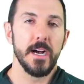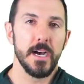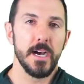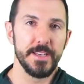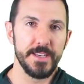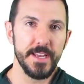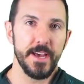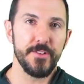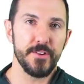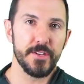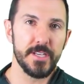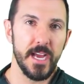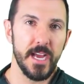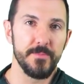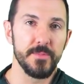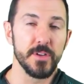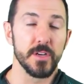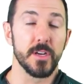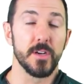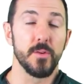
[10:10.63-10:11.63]
Another
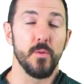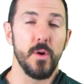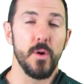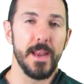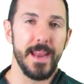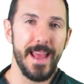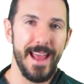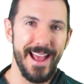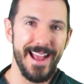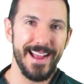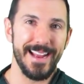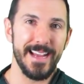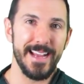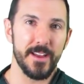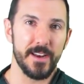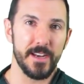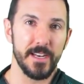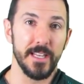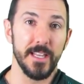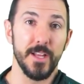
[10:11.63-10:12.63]
time you're going to want to hang
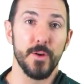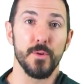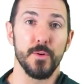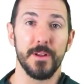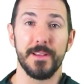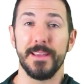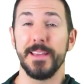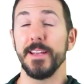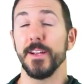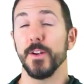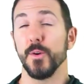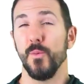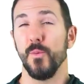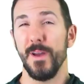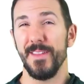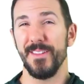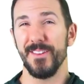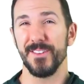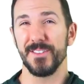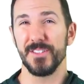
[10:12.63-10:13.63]
out in a lower gear,
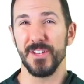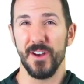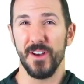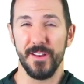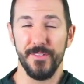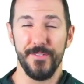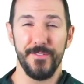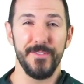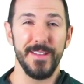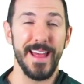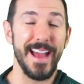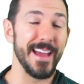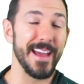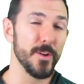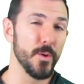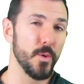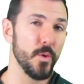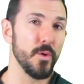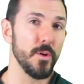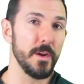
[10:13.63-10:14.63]
whether it's on a
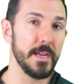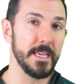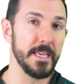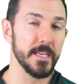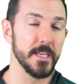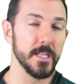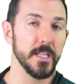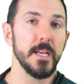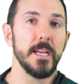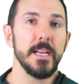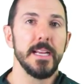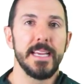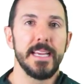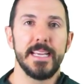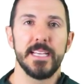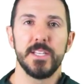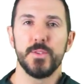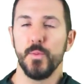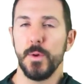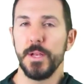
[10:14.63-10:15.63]
flat or a hill,
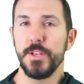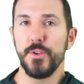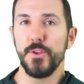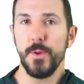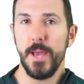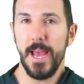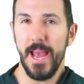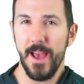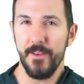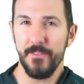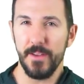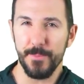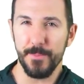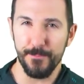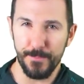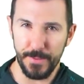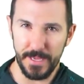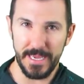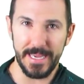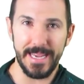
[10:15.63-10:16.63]
is when you have a
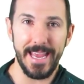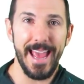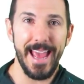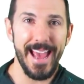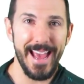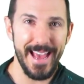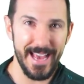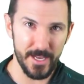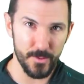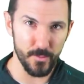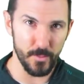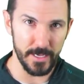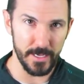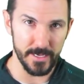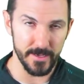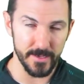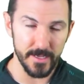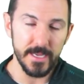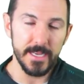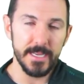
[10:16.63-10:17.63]
big
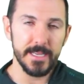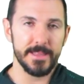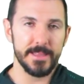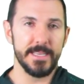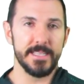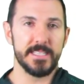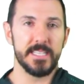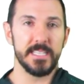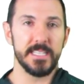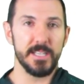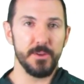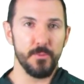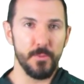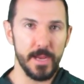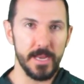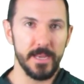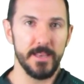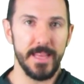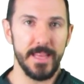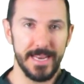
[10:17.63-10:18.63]
headwind. This is a
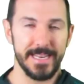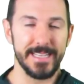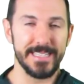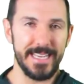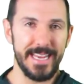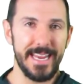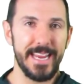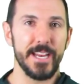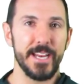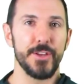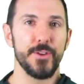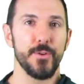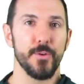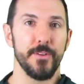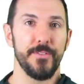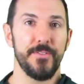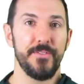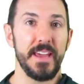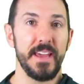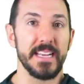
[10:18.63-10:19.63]
wind that is in
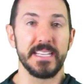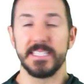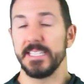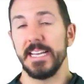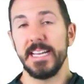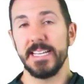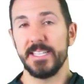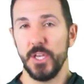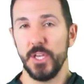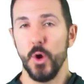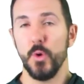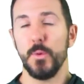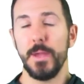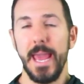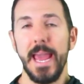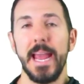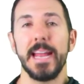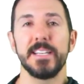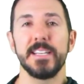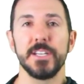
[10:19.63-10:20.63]
your face. It's
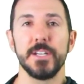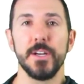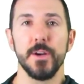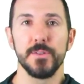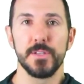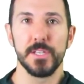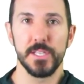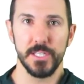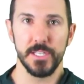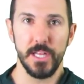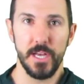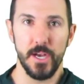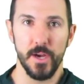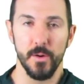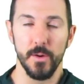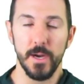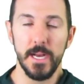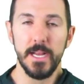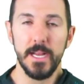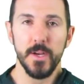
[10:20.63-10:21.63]
okay to go
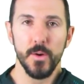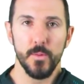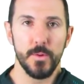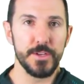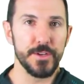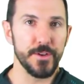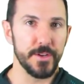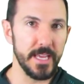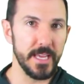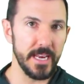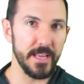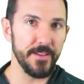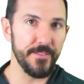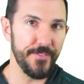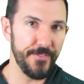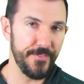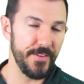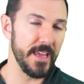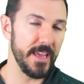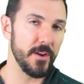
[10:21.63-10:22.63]
slow. When you're getting
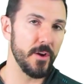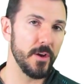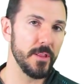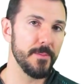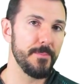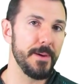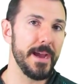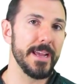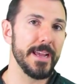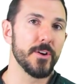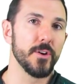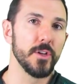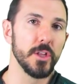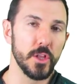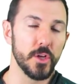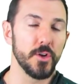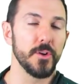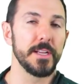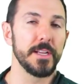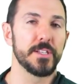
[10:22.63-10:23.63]
fit on the bike or
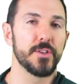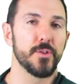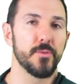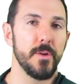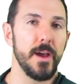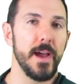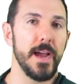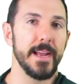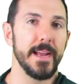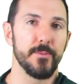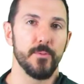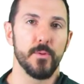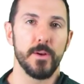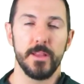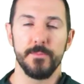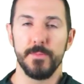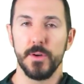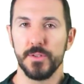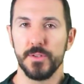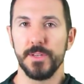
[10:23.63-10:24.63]
learning to ride, one
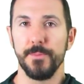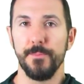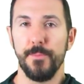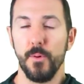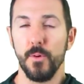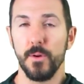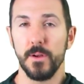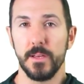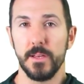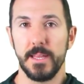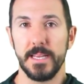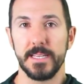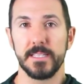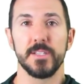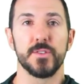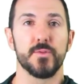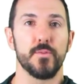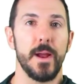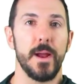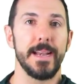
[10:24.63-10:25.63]
of the most important things
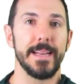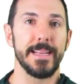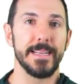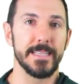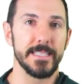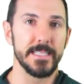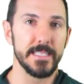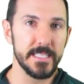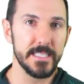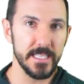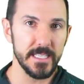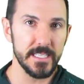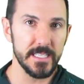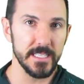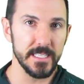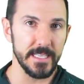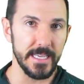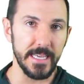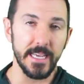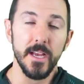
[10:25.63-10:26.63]
is riding
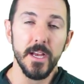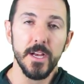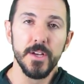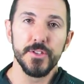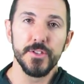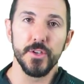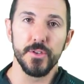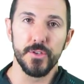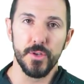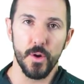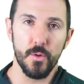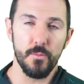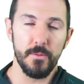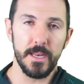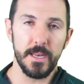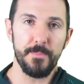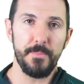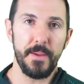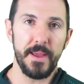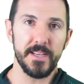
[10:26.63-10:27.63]
consistently. So don't
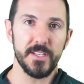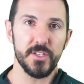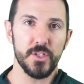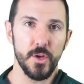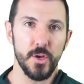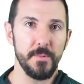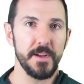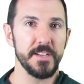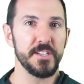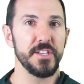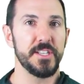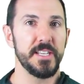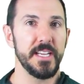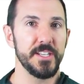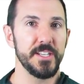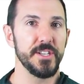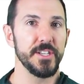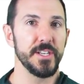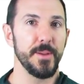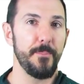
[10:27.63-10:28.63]
really pay so much
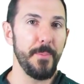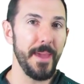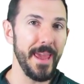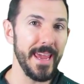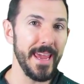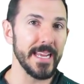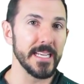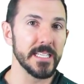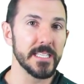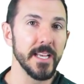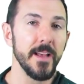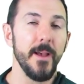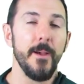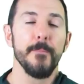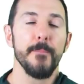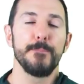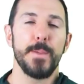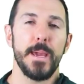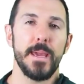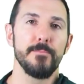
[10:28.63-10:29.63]
attention to pace.
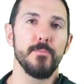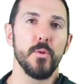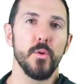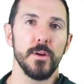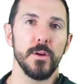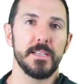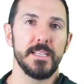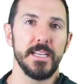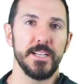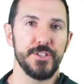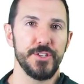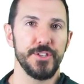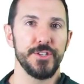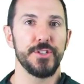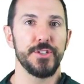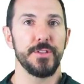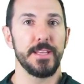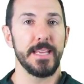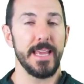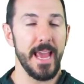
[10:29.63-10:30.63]
Pay more attention
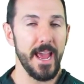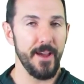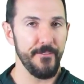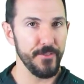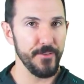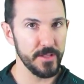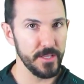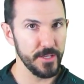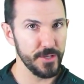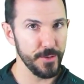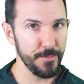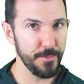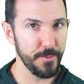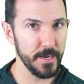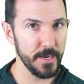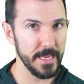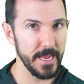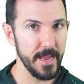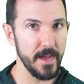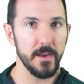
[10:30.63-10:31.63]
to the effort that you're
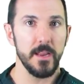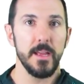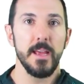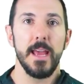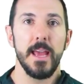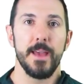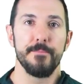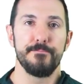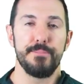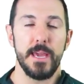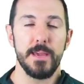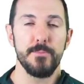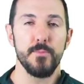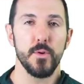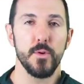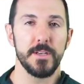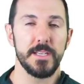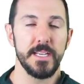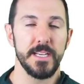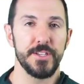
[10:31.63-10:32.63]
putting out and pay
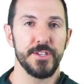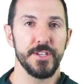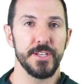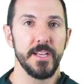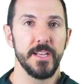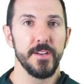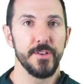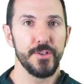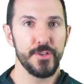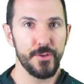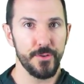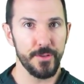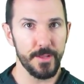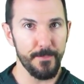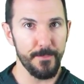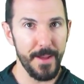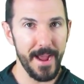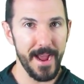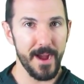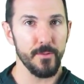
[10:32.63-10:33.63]
more attention to
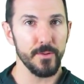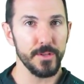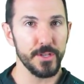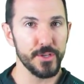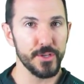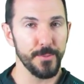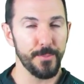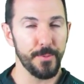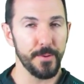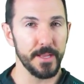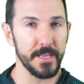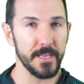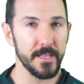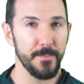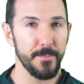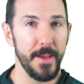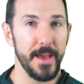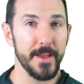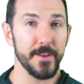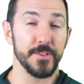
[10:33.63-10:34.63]
the power that you're putting
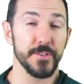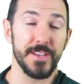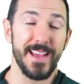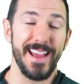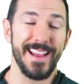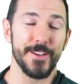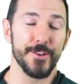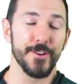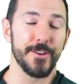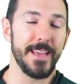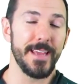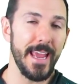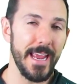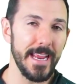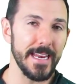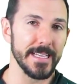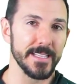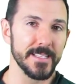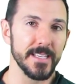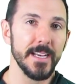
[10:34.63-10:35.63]
into the pedals and your
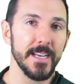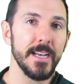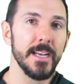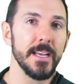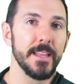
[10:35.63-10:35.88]
cadence.